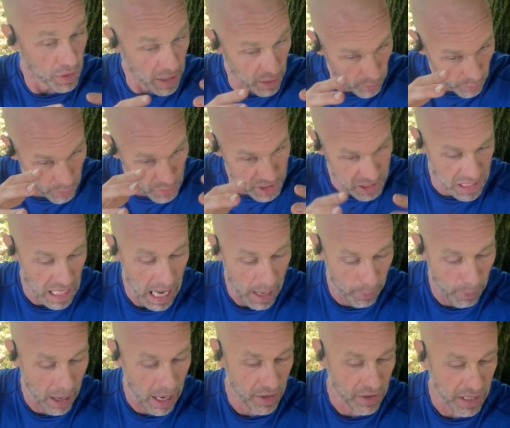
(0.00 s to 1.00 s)
then we would
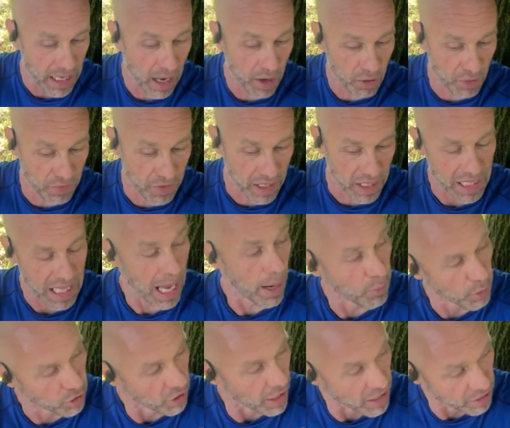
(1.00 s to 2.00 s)
snap on the outer thing, and that
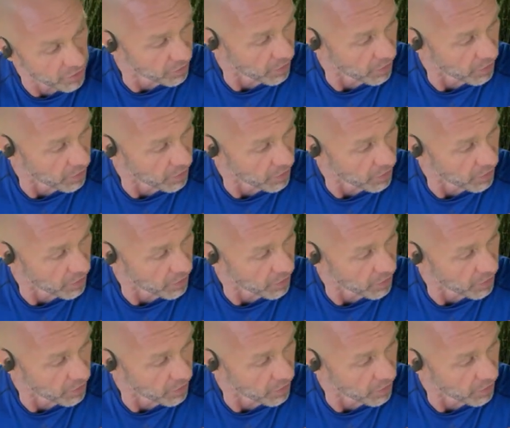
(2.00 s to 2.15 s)
would lay the